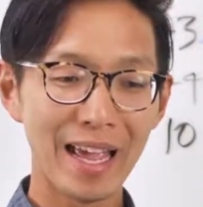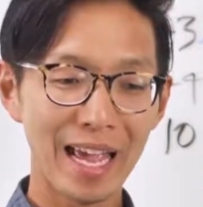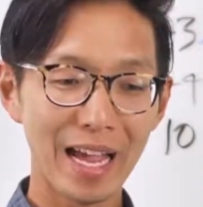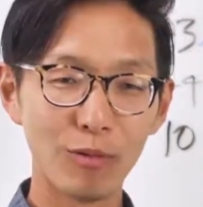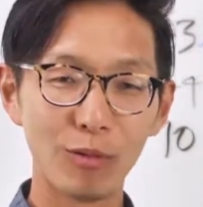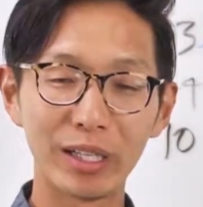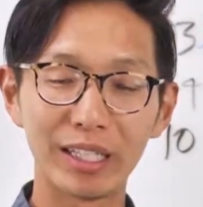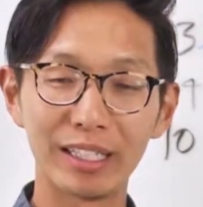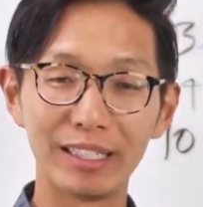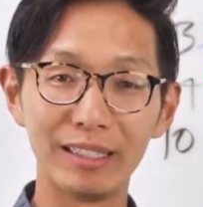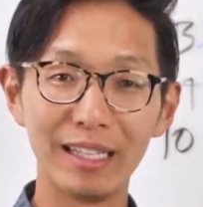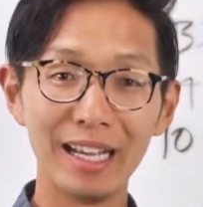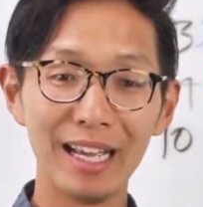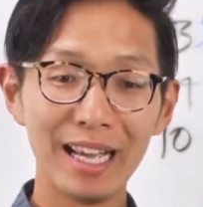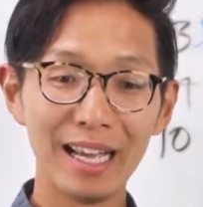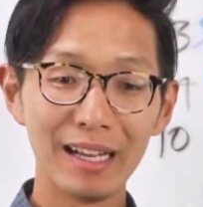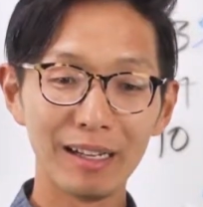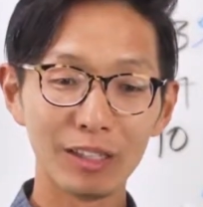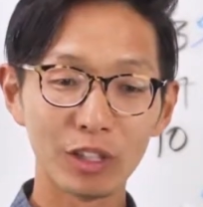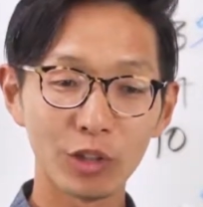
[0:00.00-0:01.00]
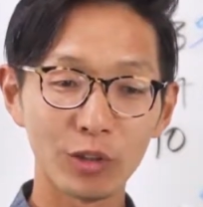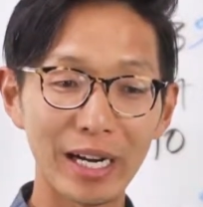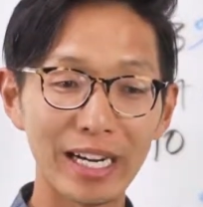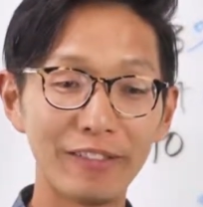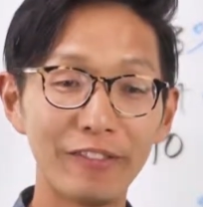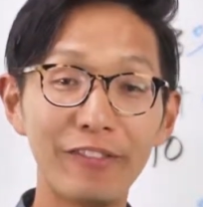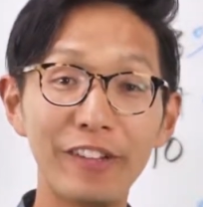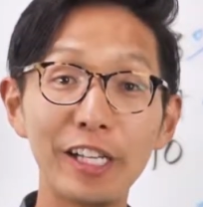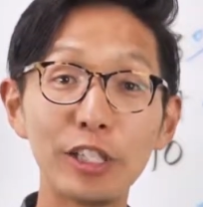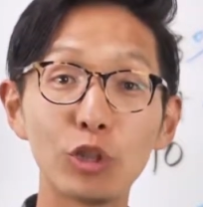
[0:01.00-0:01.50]
and we can
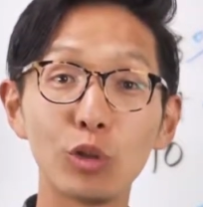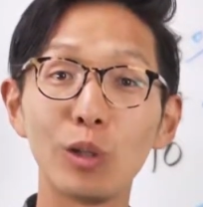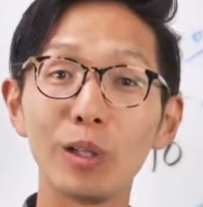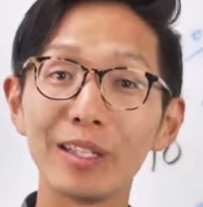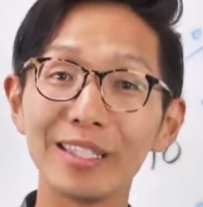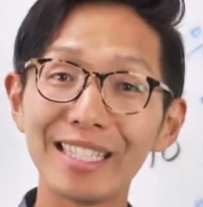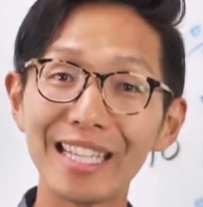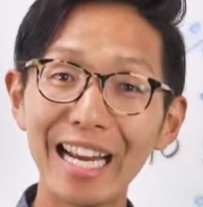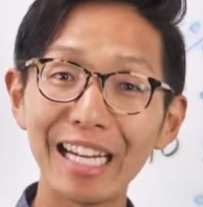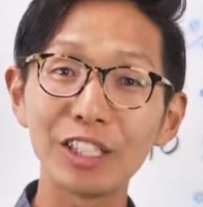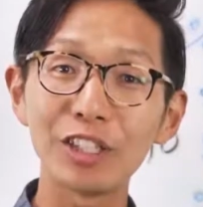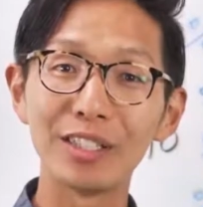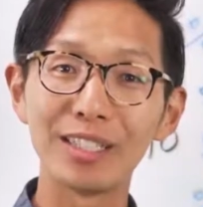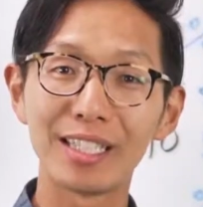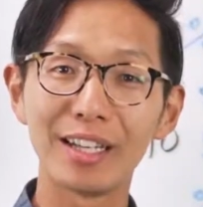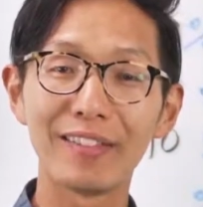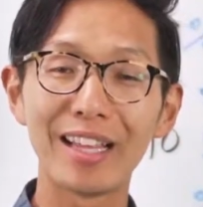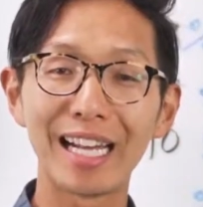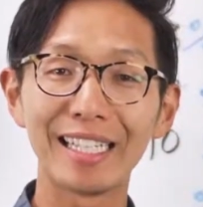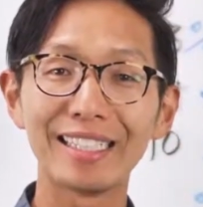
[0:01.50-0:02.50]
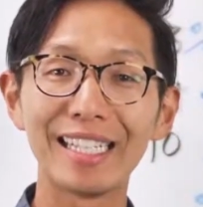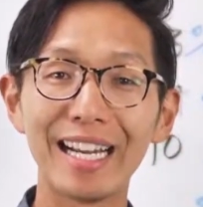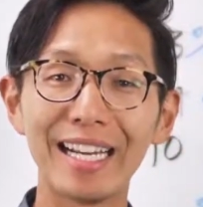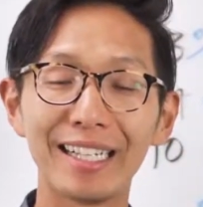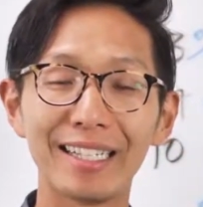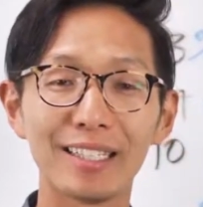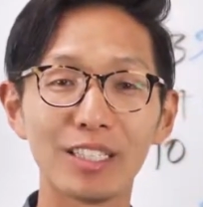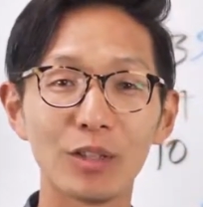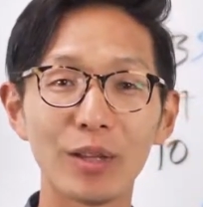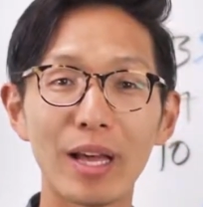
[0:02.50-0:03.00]
create visualizations of that
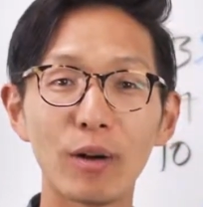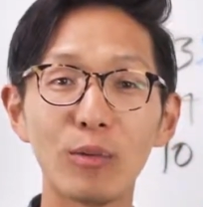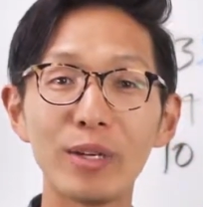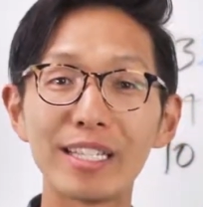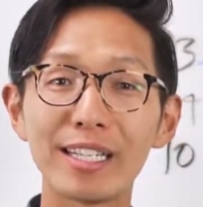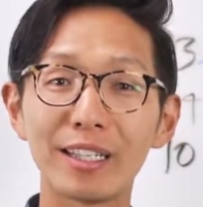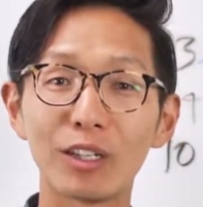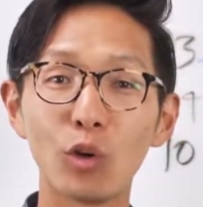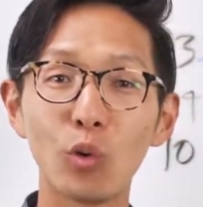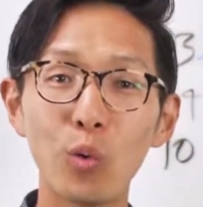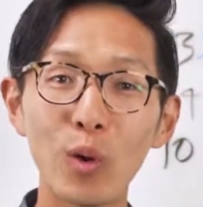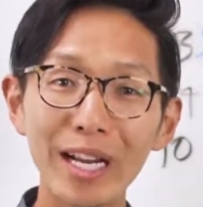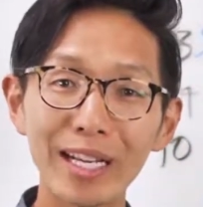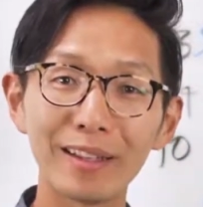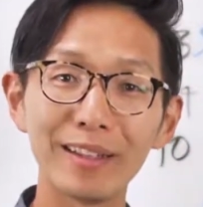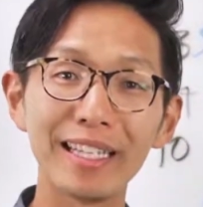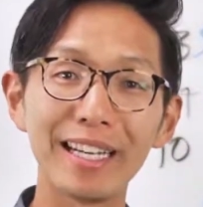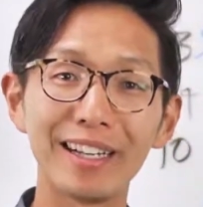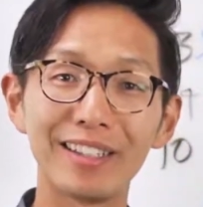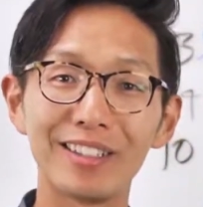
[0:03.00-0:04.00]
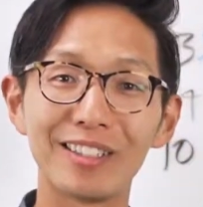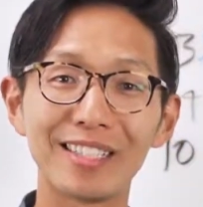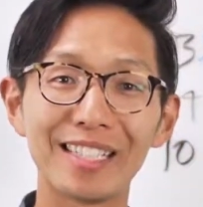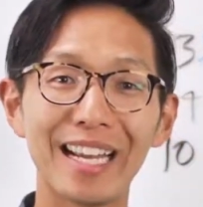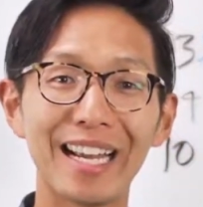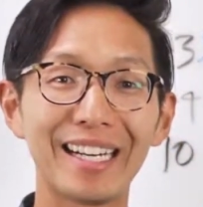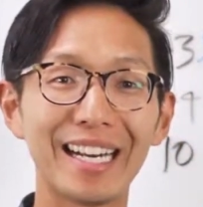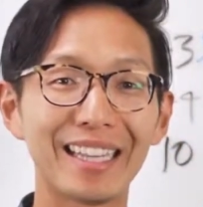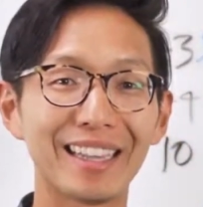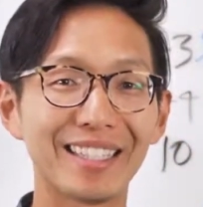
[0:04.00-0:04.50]
data so that we could quickly
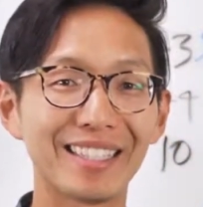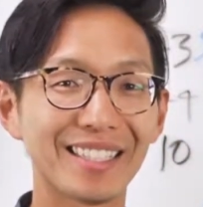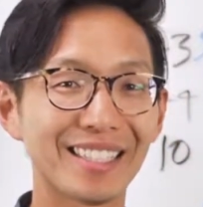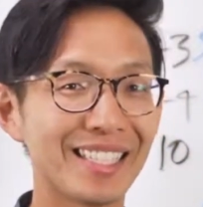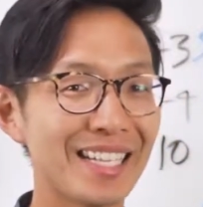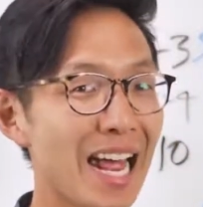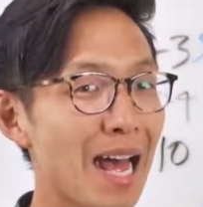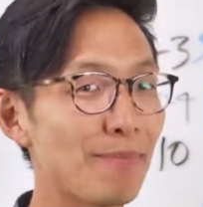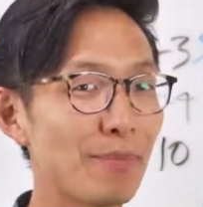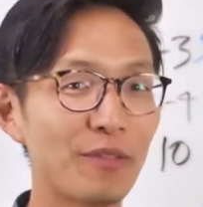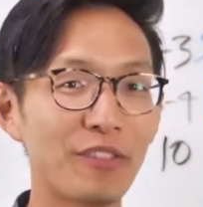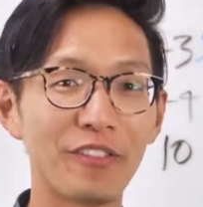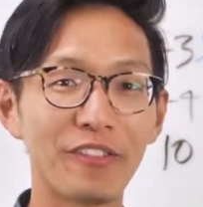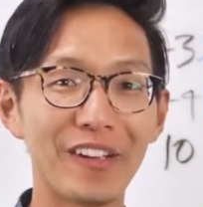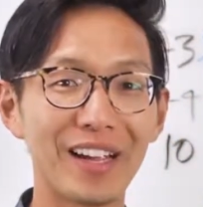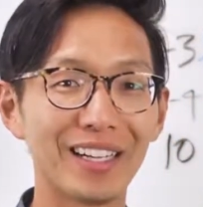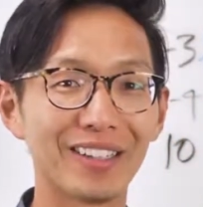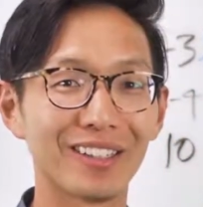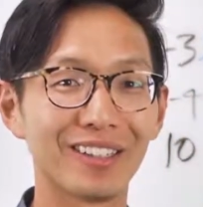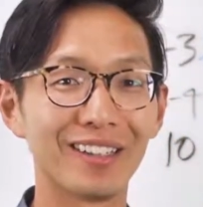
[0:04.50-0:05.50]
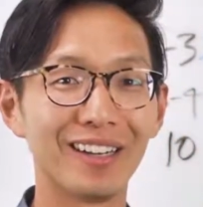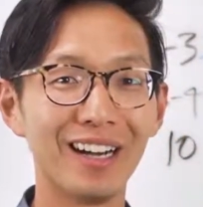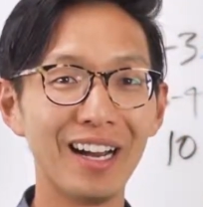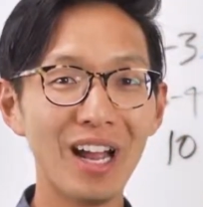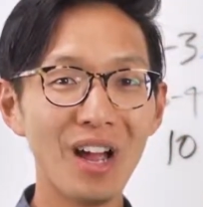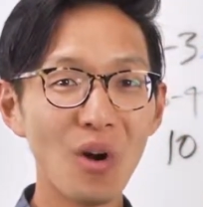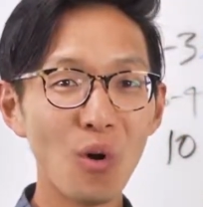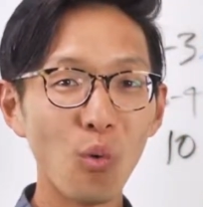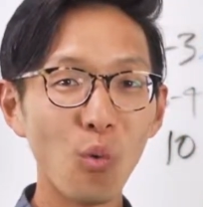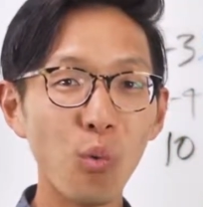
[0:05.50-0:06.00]
understand at the snap of a finger
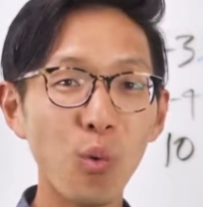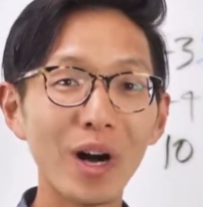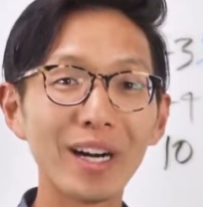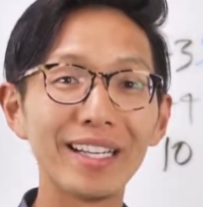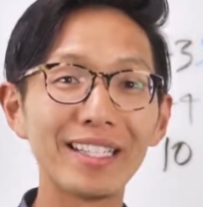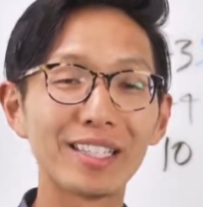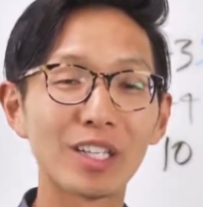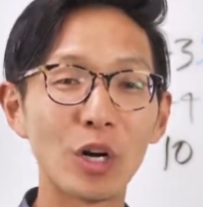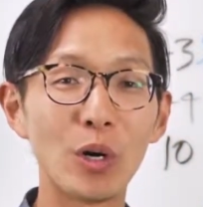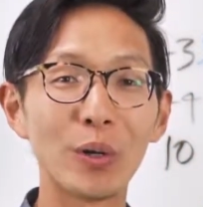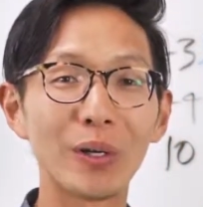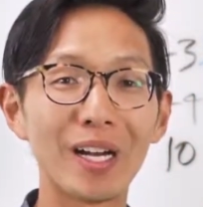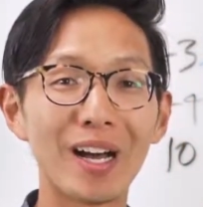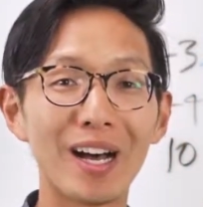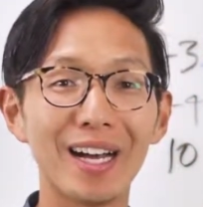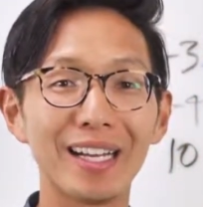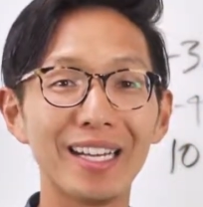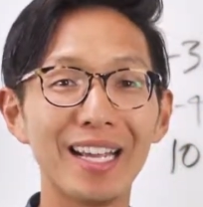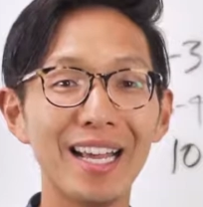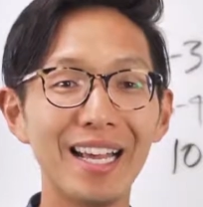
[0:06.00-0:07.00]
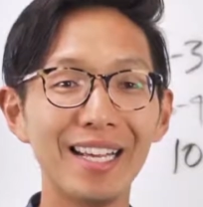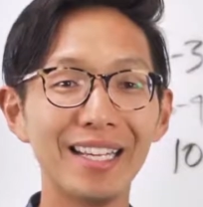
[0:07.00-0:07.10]
what is going on.